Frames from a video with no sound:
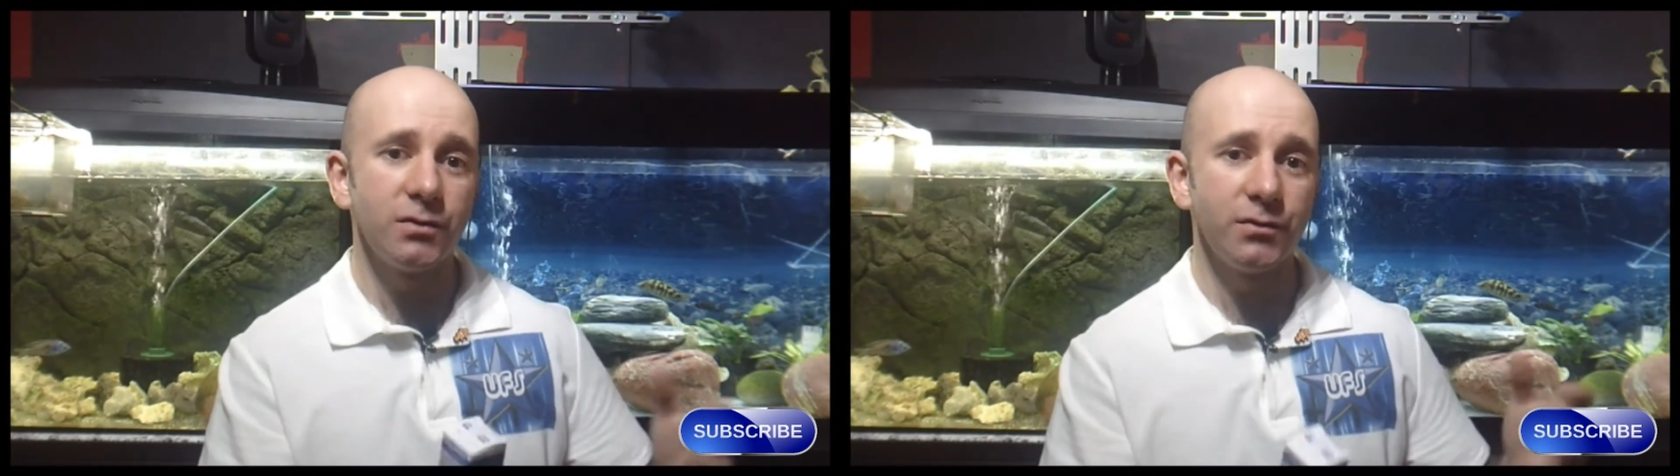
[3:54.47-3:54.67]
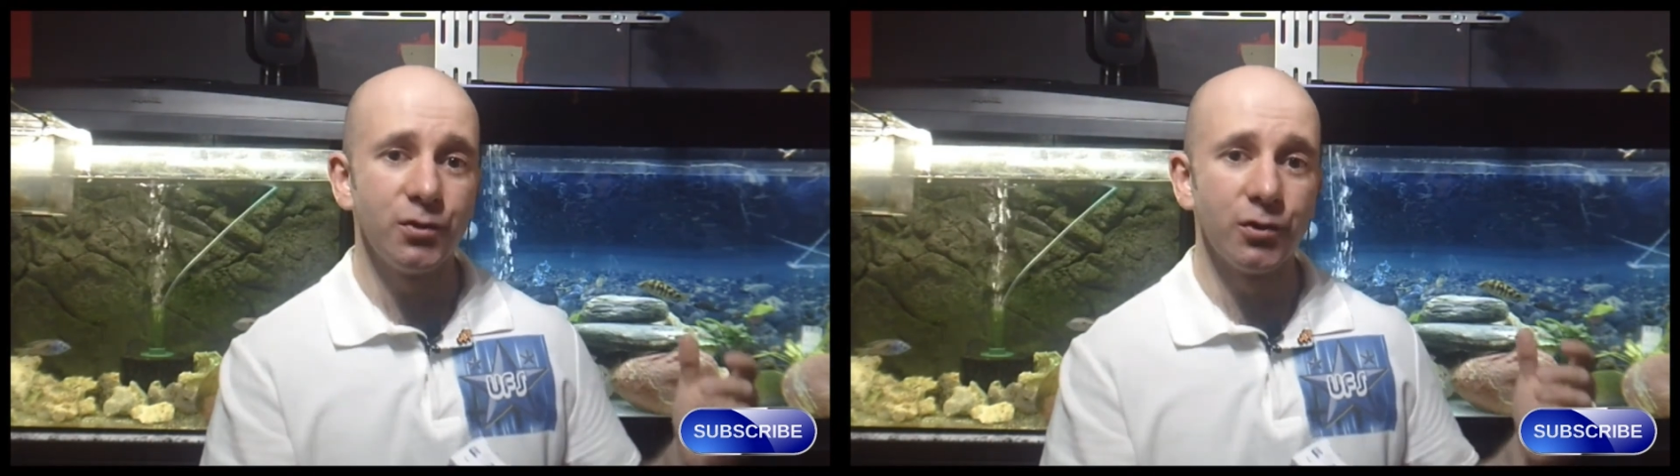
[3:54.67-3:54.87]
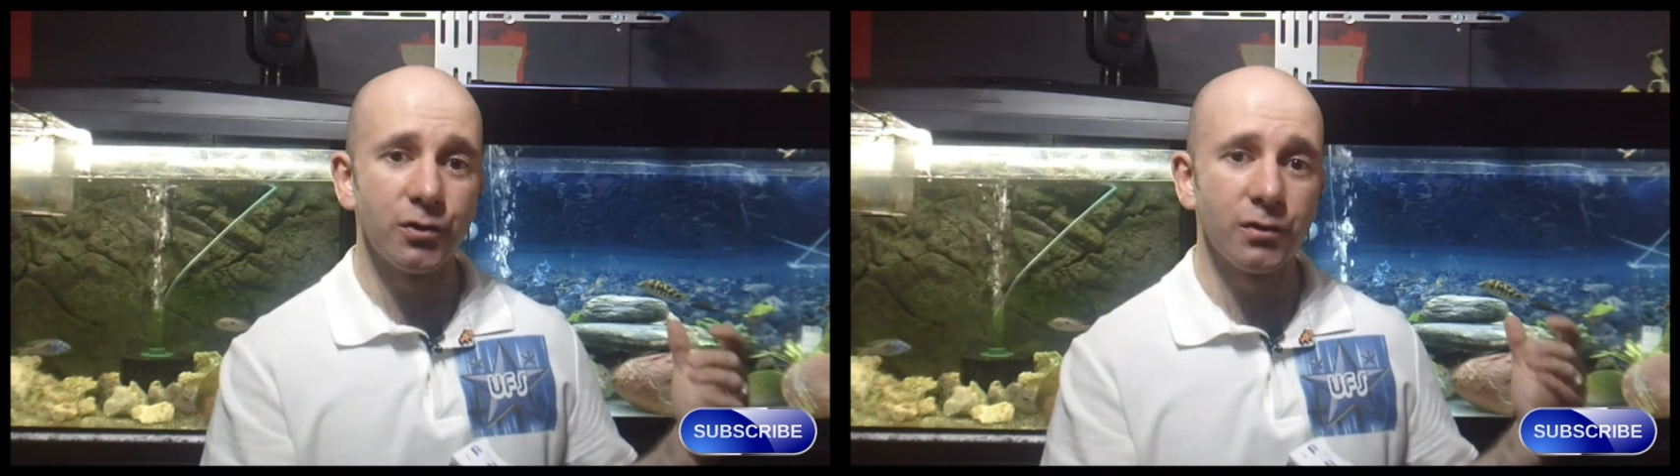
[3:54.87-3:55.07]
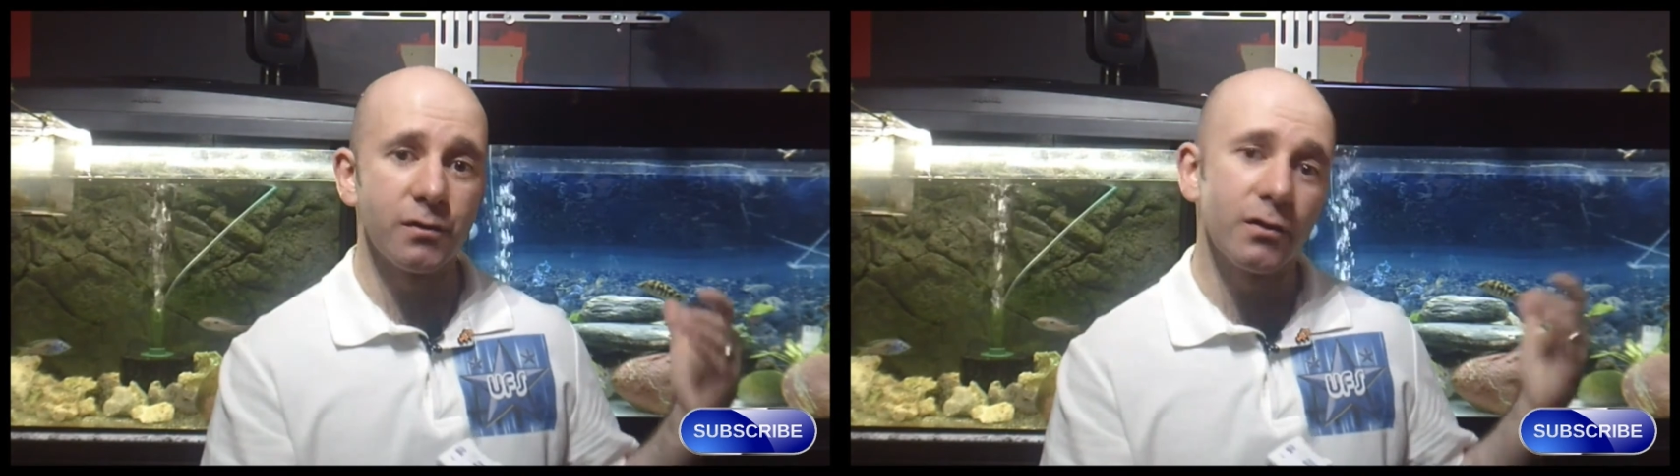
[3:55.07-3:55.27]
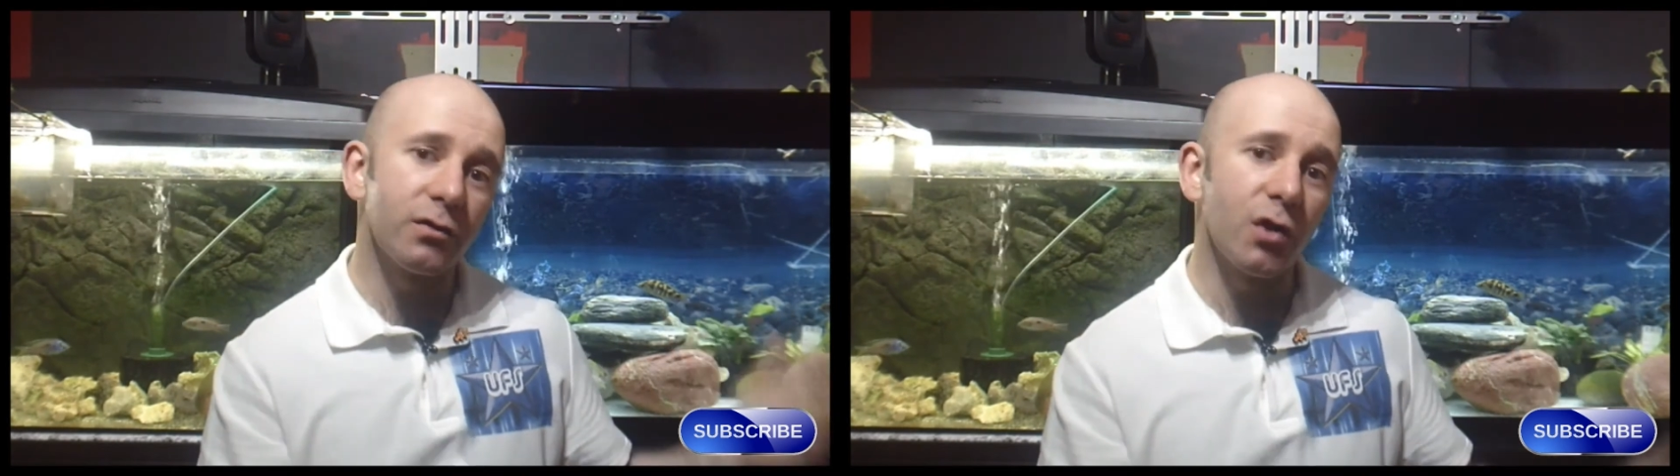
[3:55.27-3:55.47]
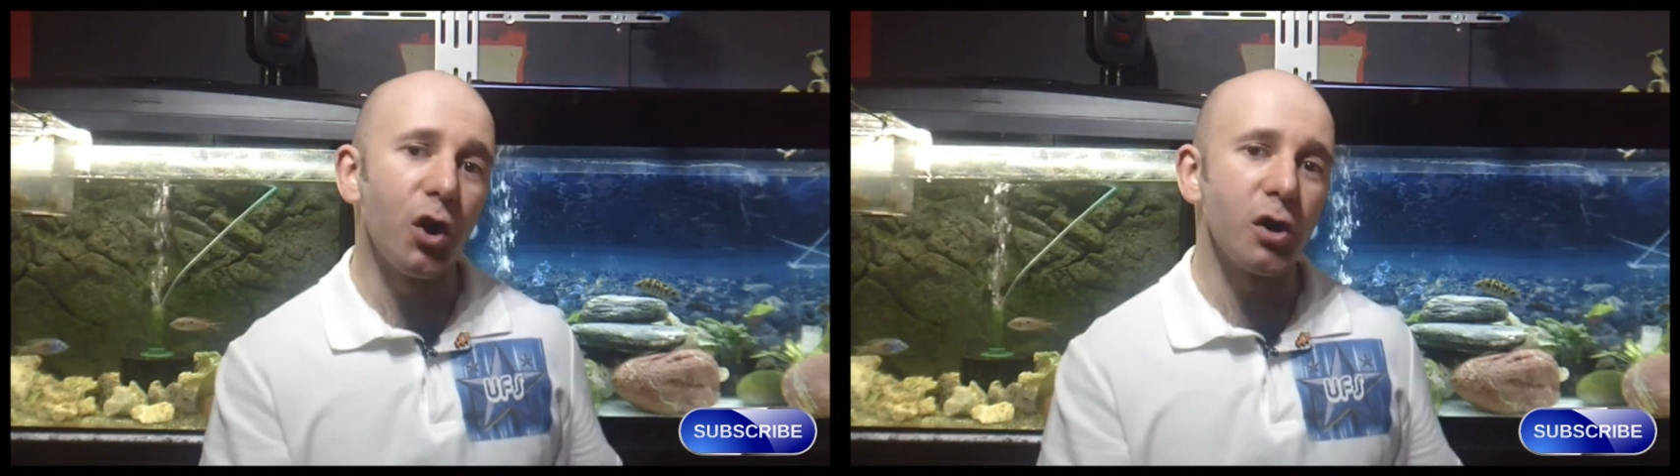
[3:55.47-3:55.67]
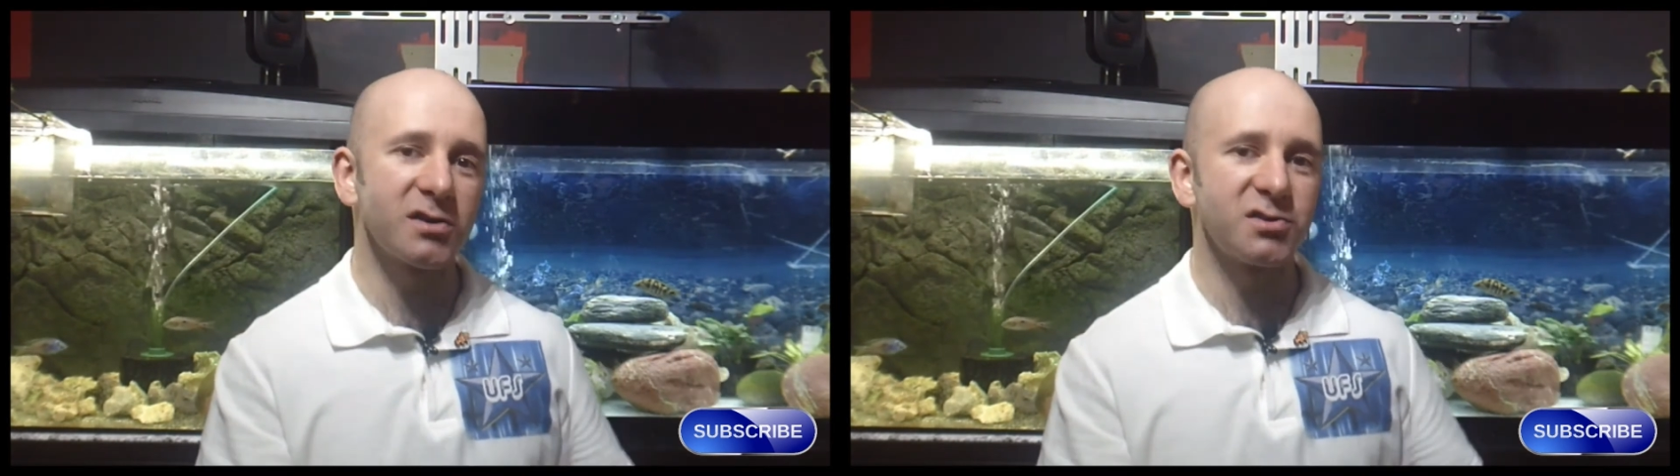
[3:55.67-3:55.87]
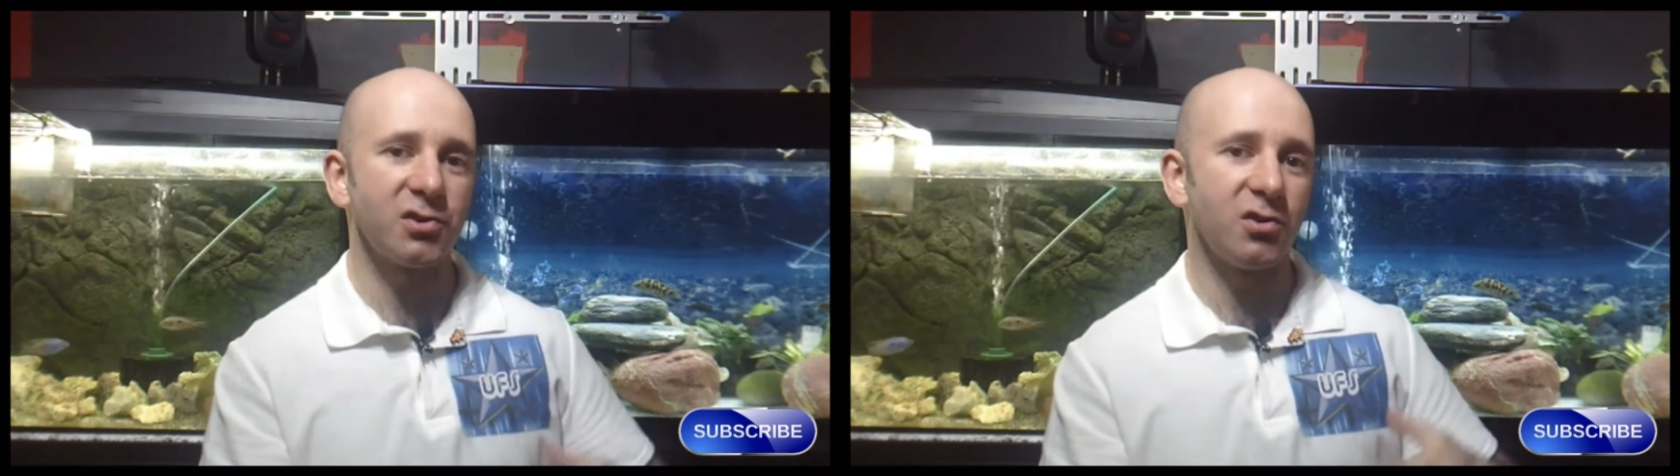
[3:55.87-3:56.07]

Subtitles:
your rocks